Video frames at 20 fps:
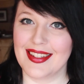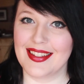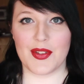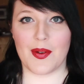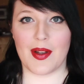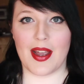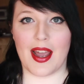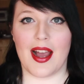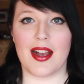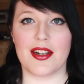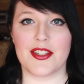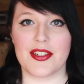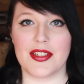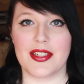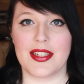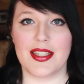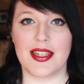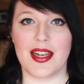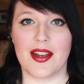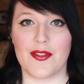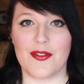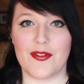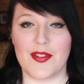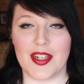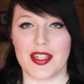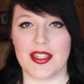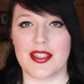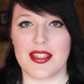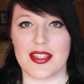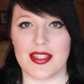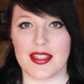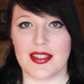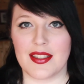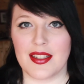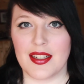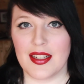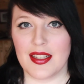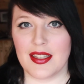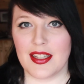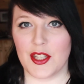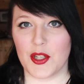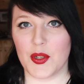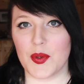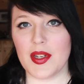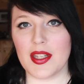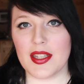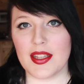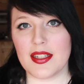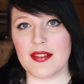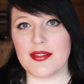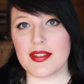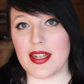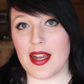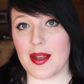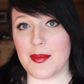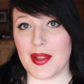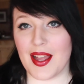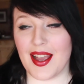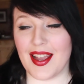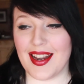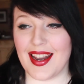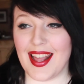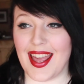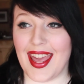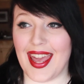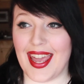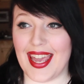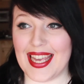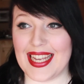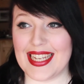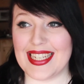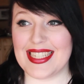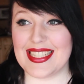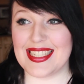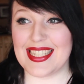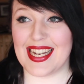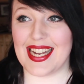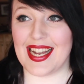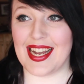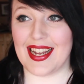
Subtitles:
So I actually finished the Queen of Thieves timeline and